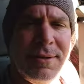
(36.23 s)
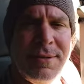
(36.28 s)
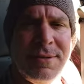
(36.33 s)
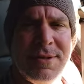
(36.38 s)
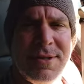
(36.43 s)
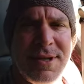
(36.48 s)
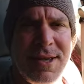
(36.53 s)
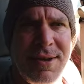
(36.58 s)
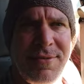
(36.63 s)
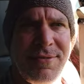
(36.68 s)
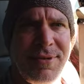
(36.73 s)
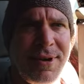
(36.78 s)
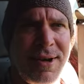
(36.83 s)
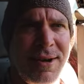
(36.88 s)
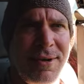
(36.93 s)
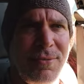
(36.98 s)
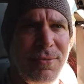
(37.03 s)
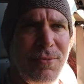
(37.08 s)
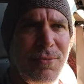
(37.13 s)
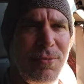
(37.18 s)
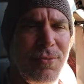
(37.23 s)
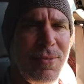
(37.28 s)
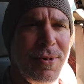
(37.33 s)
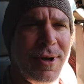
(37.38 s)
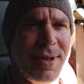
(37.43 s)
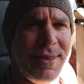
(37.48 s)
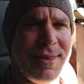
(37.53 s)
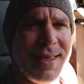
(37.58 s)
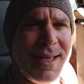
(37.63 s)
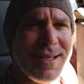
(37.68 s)
So you gotta figure out
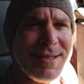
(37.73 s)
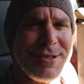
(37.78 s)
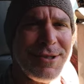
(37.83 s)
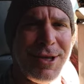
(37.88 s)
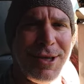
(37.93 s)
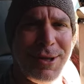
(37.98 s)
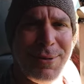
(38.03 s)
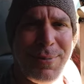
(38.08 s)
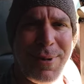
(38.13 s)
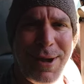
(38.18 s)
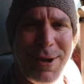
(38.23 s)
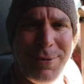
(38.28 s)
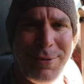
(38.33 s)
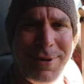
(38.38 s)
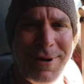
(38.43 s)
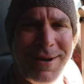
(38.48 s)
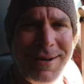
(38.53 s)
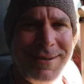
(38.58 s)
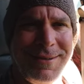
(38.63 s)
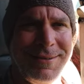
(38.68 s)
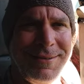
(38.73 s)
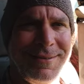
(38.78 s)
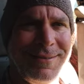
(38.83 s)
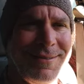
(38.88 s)
what that's all about, right?